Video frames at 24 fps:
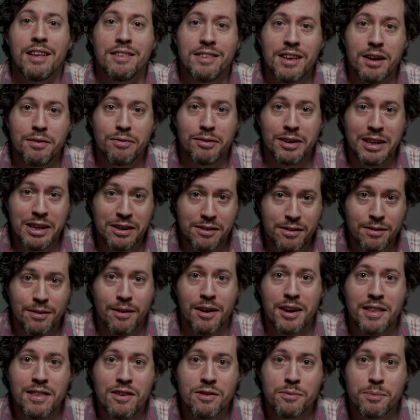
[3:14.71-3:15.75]
definitely
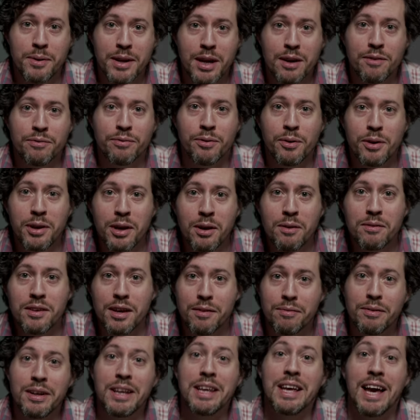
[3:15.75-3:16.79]
try this one out for you,
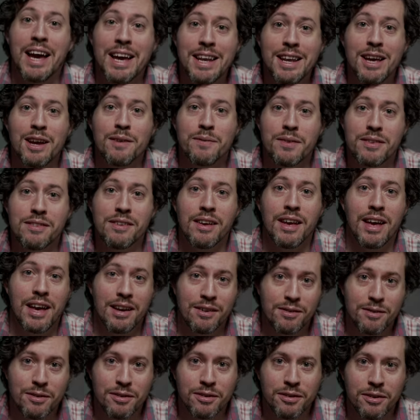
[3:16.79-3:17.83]
definitely head over to
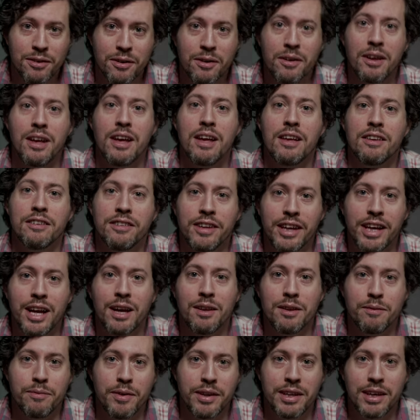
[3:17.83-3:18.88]
Extra Shot, check
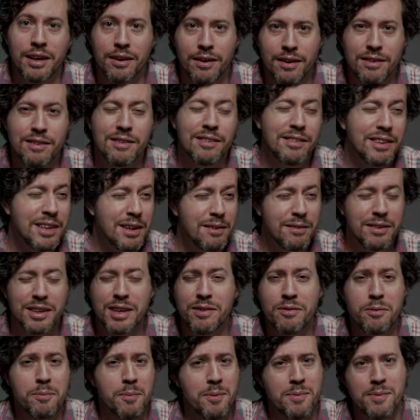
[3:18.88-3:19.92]
out the video and give,
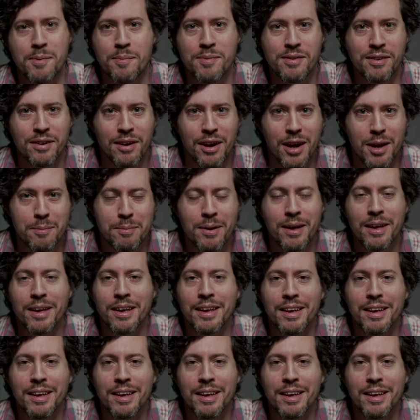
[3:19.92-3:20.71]
give him a subscribe.